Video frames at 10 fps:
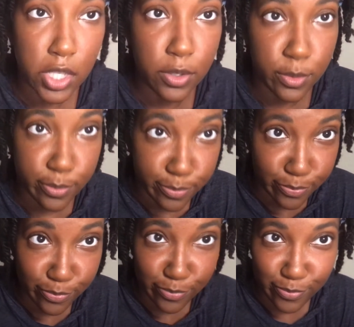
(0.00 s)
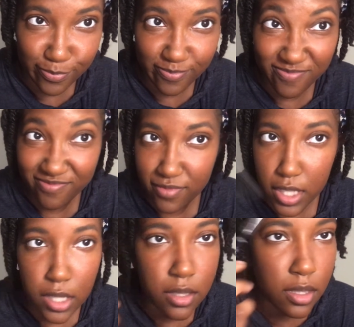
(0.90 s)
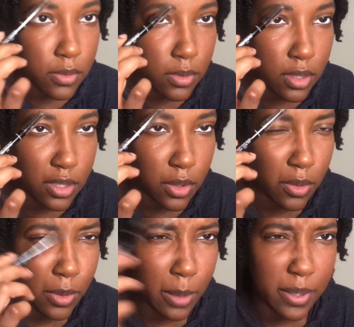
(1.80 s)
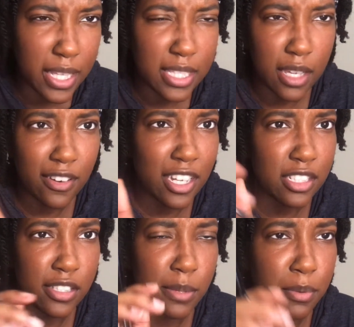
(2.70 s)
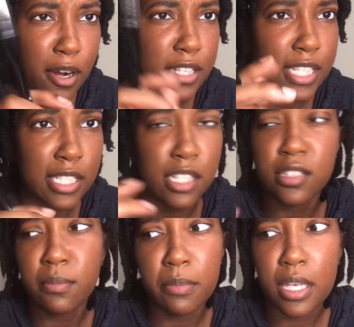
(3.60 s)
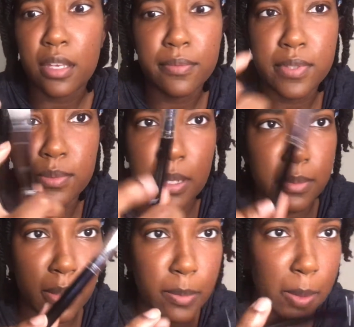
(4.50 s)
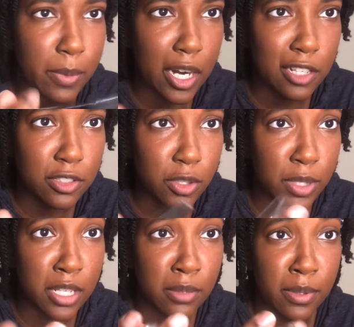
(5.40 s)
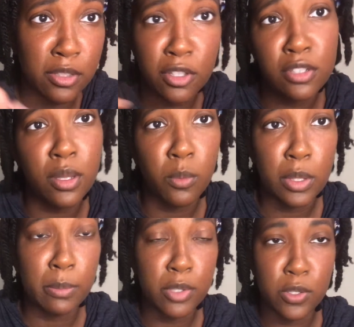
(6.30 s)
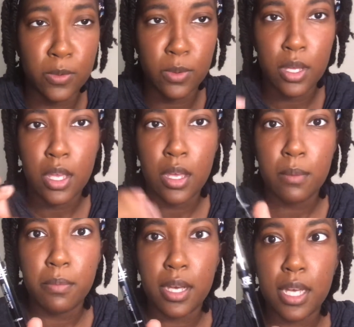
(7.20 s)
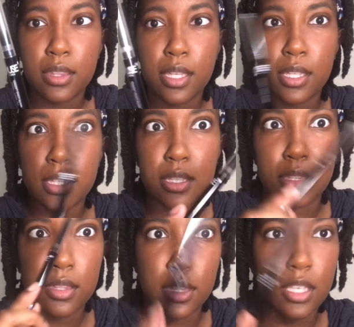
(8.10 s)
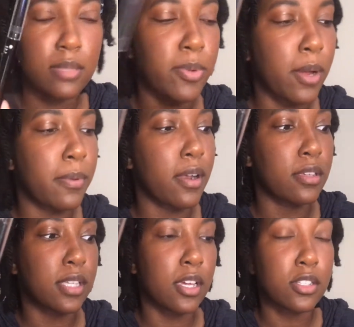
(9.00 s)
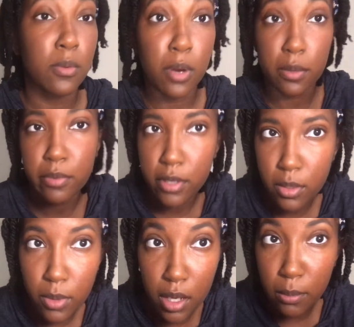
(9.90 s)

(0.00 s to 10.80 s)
Oh, this one looks a little weird, but that's not because of the products, that's because of me. Sometimes my brows don't end up as good as I want them to. But I think that these brow products actually work pretty well.